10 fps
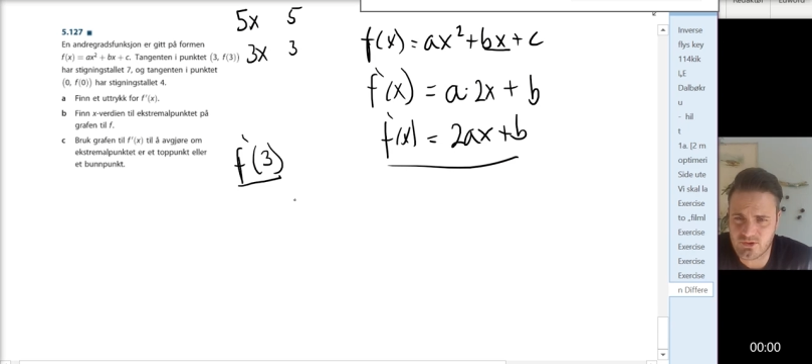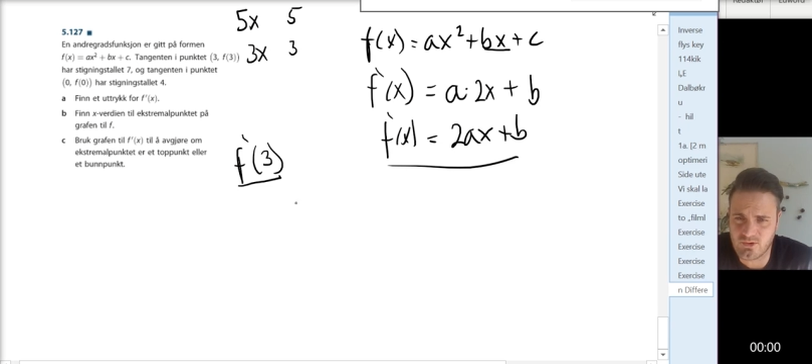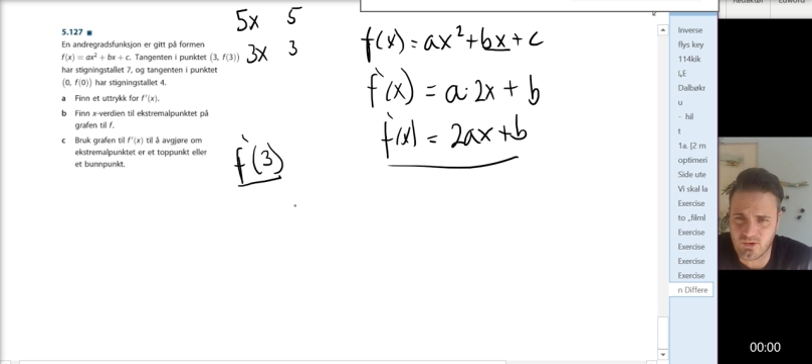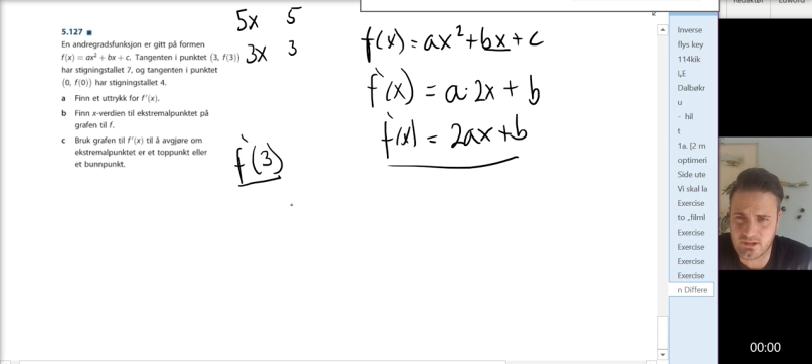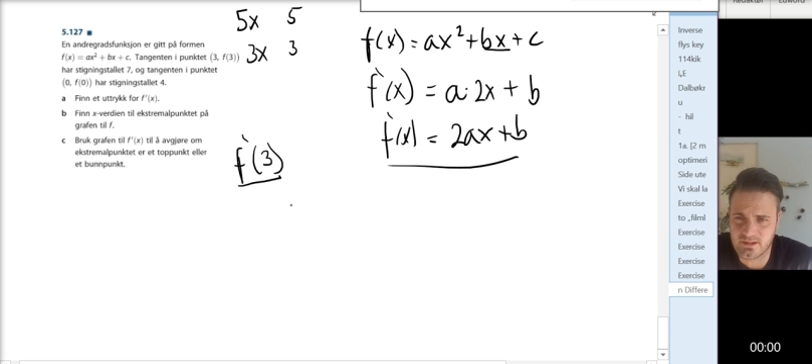
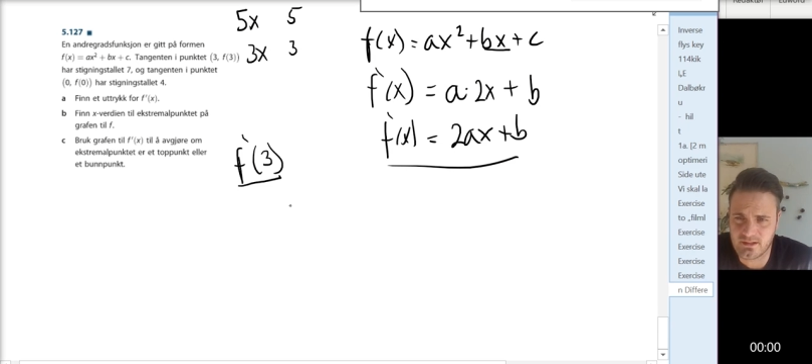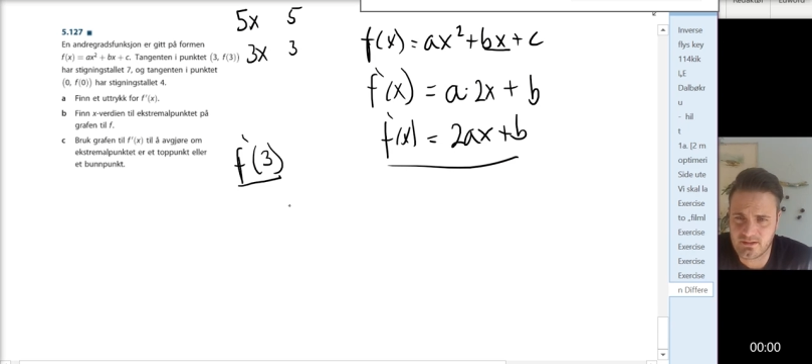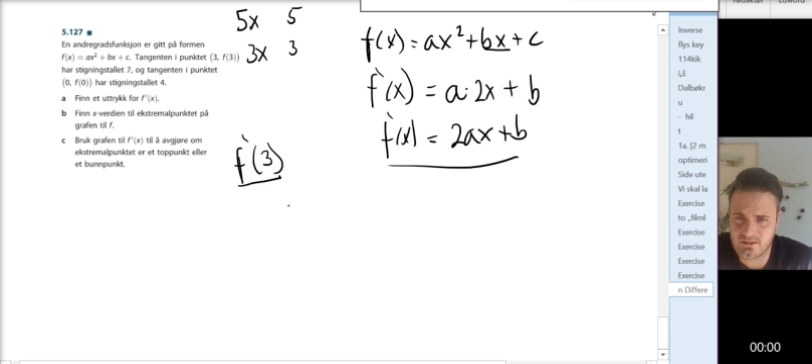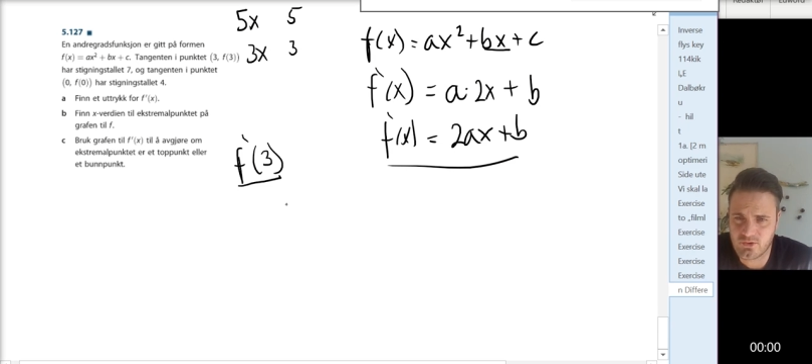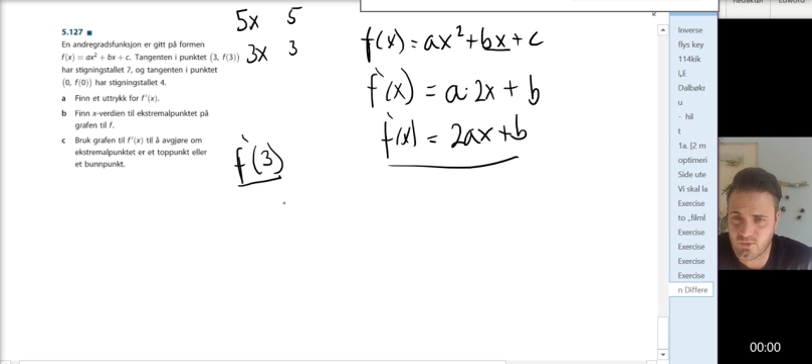called the
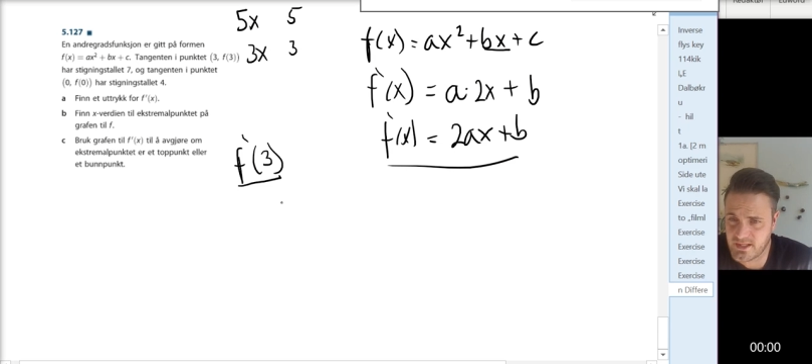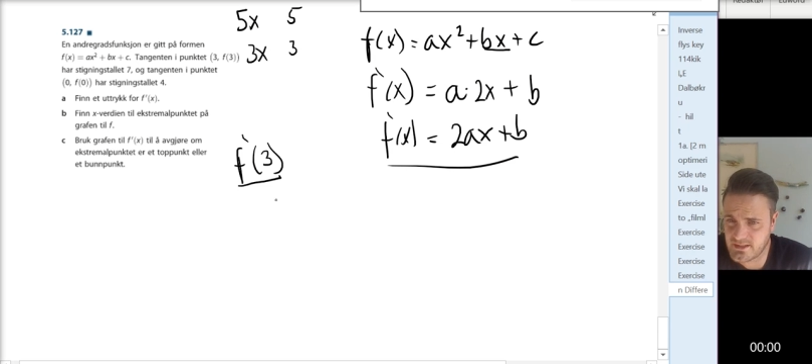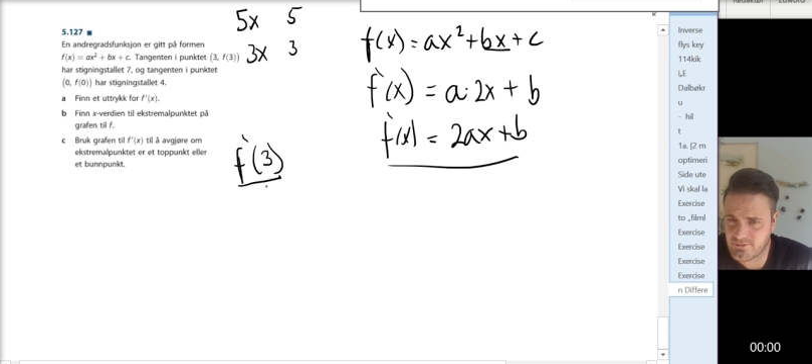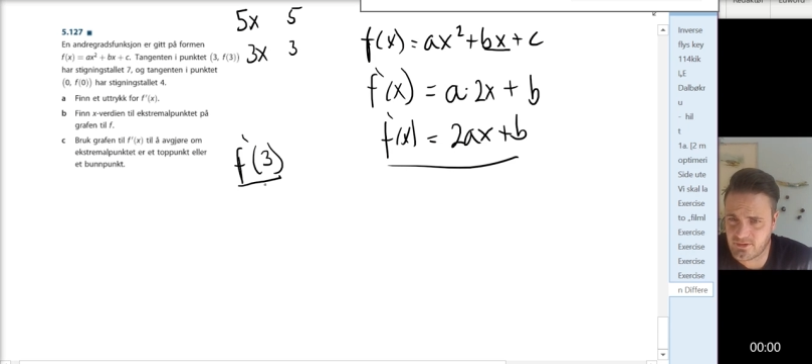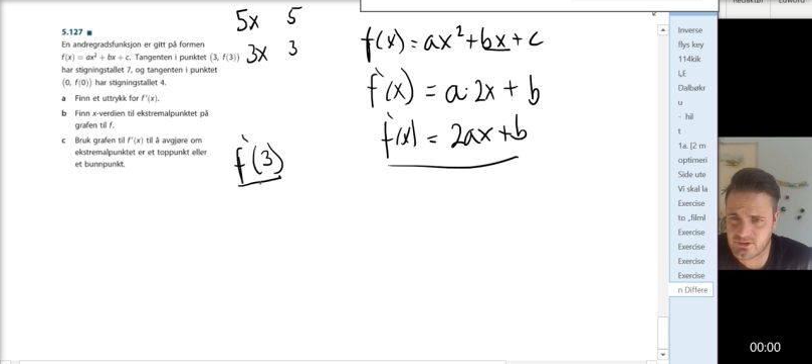
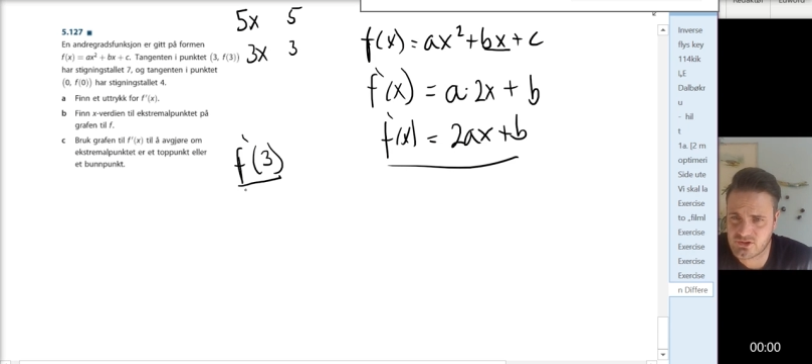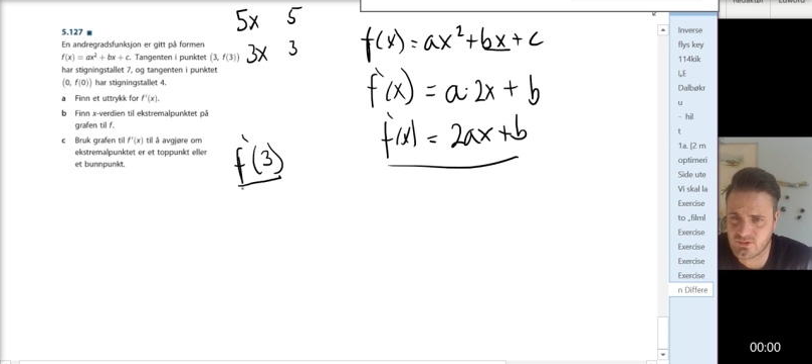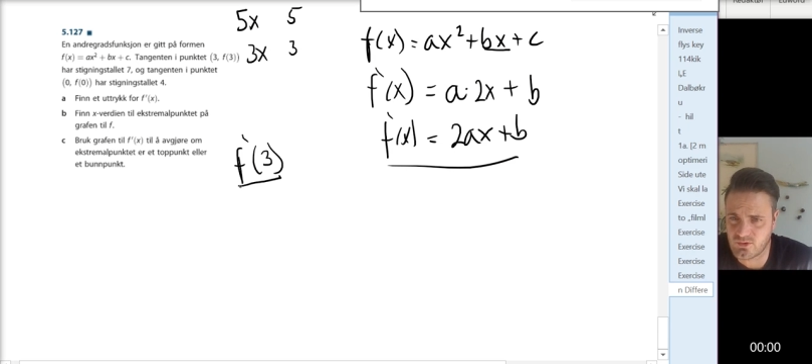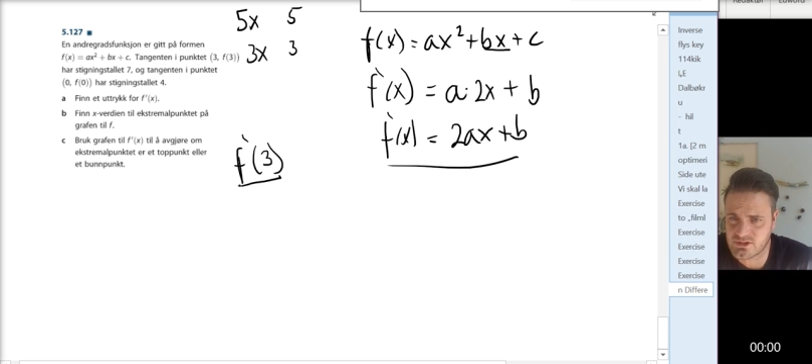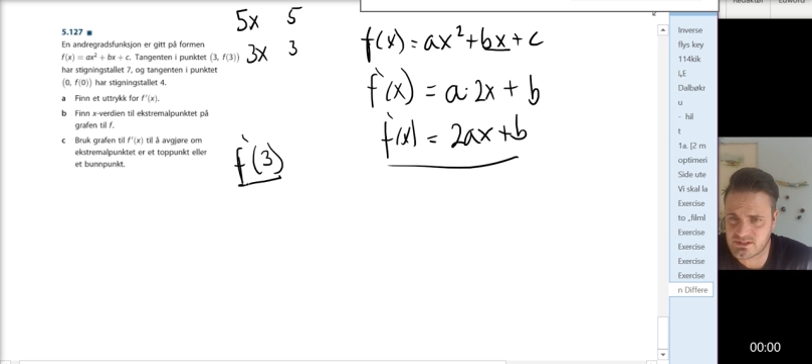gradient function
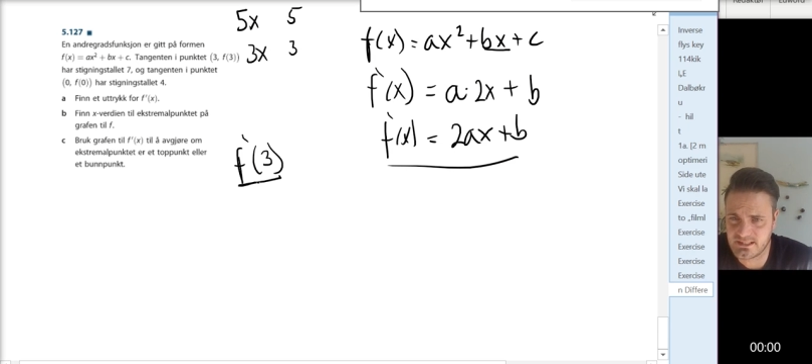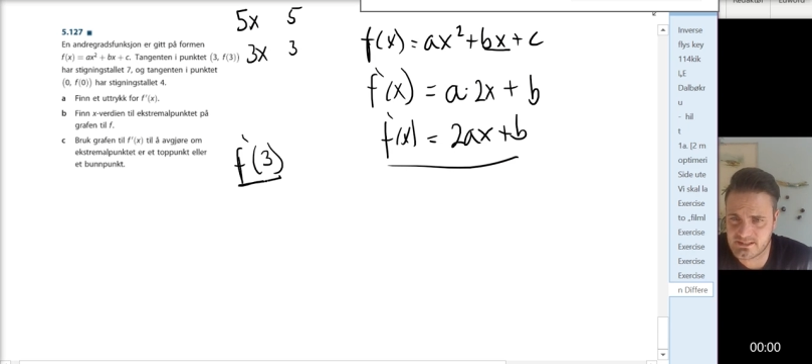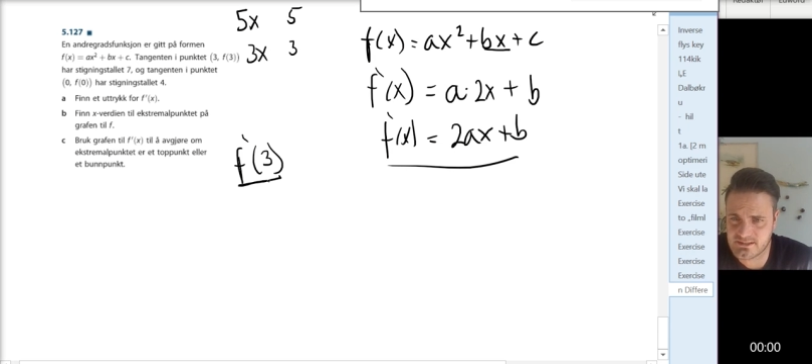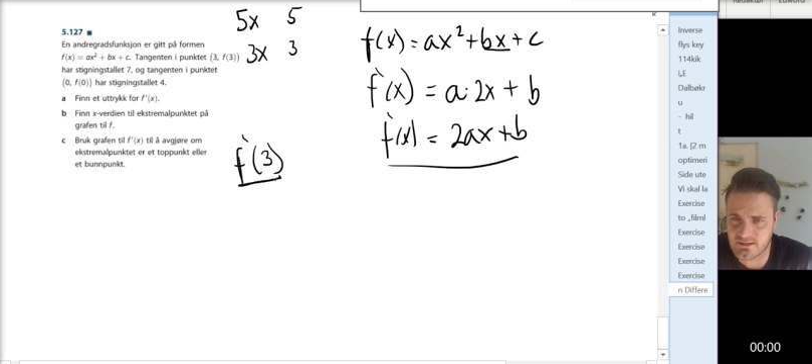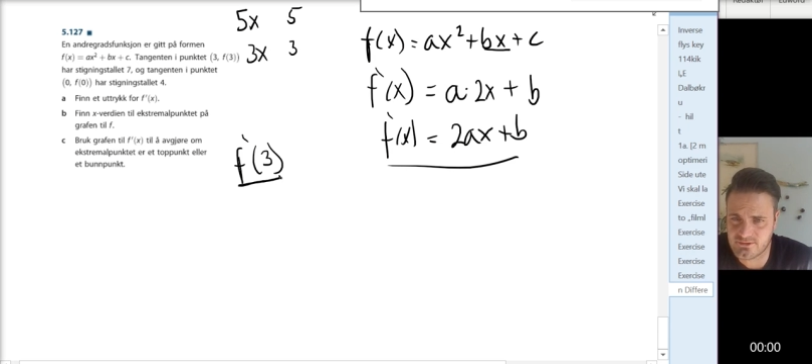or
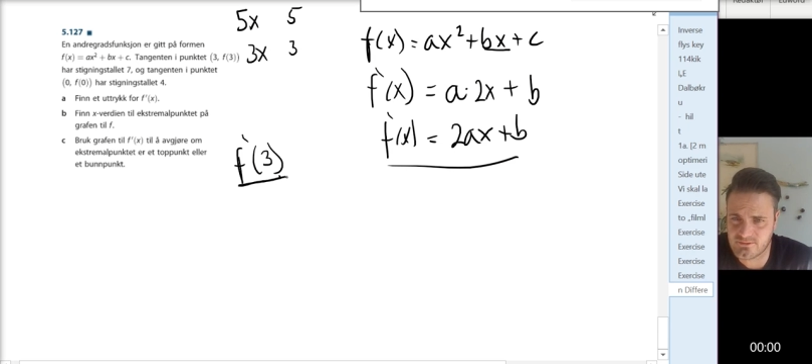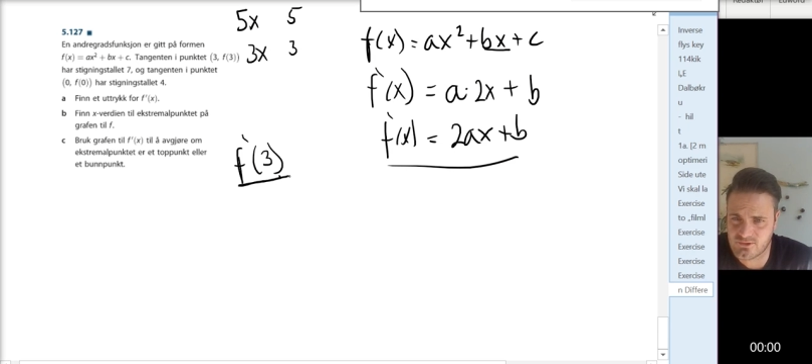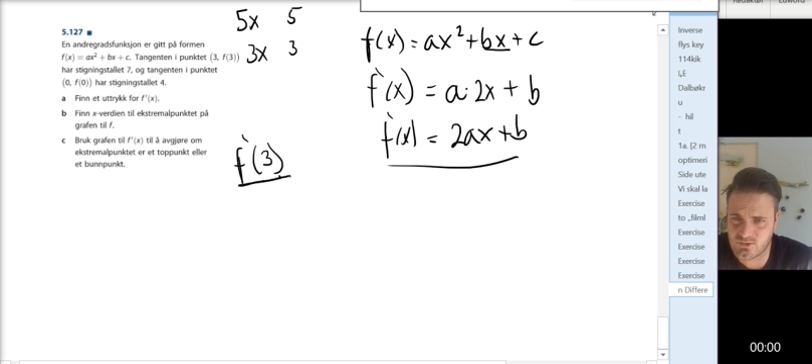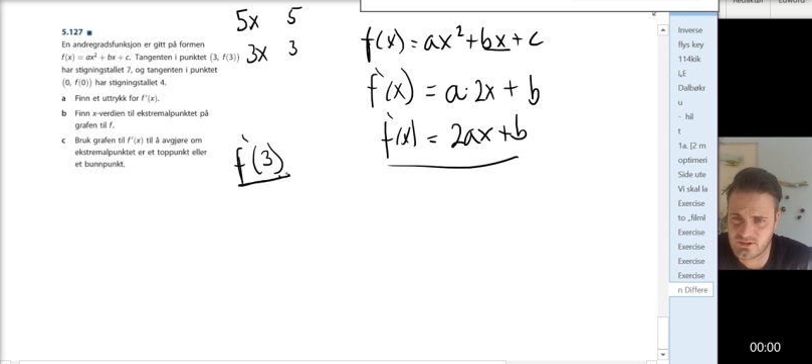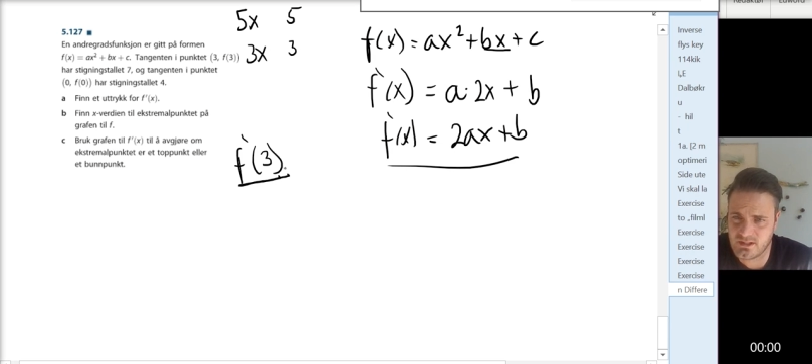
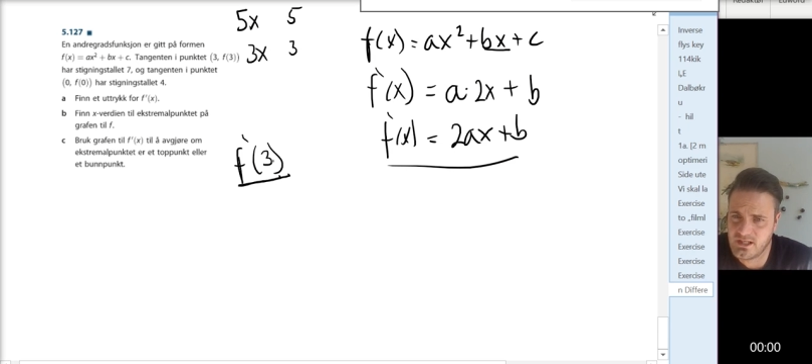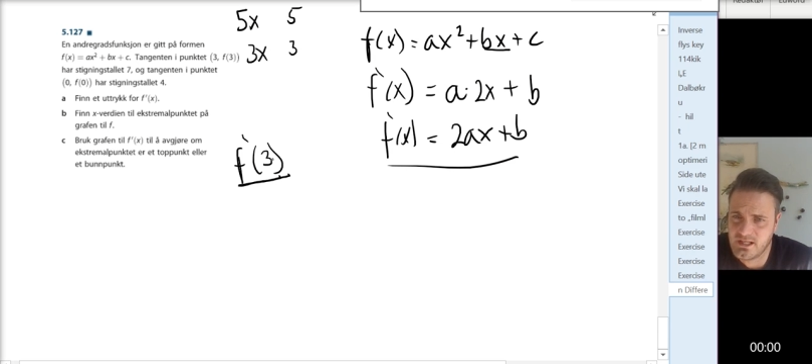stigningstalsfunction.